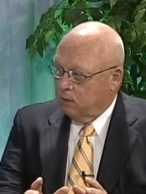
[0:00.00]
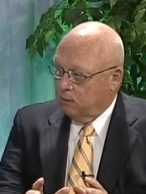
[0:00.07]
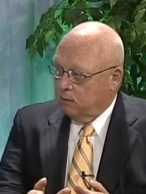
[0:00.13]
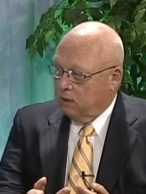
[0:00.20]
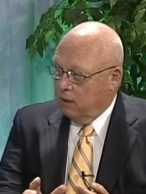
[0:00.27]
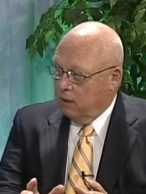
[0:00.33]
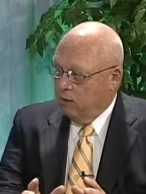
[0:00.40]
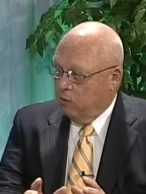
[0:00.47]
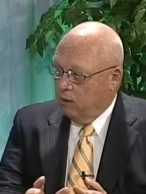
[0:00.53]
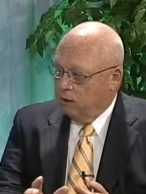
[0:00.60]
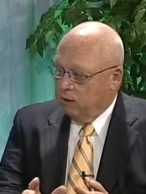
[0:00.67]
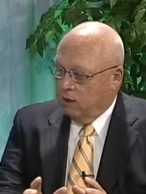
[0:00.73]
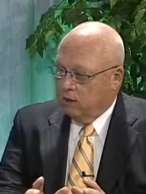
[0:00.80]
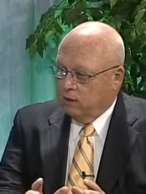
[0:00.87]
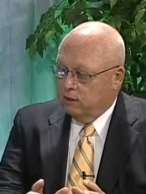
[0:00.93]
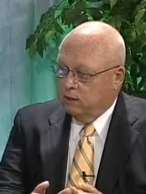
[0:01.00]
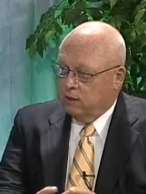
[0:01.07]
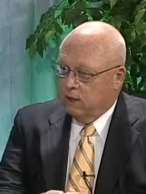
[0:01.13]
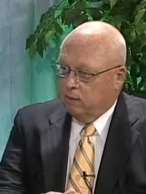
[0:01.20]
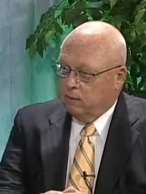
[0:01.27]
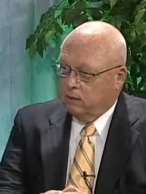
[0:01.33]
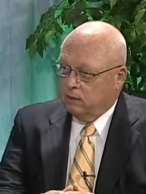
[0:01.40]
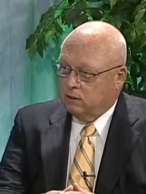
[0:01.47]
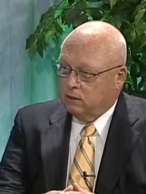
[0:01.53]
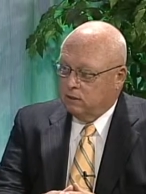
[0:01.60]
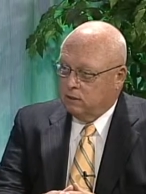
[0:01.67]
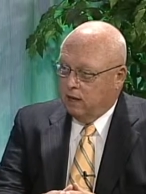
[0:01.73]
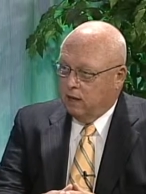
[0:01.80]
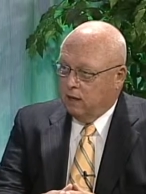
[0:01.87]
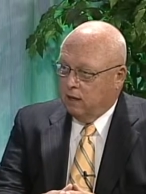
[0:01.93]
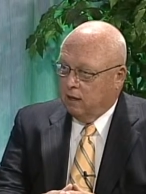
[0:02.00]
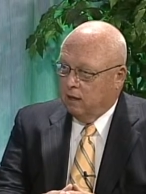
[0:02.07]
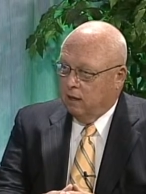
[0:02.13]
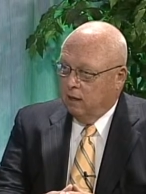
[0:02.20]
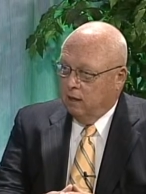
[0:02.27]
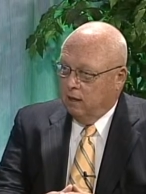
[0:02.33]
those kind of words all the time in society.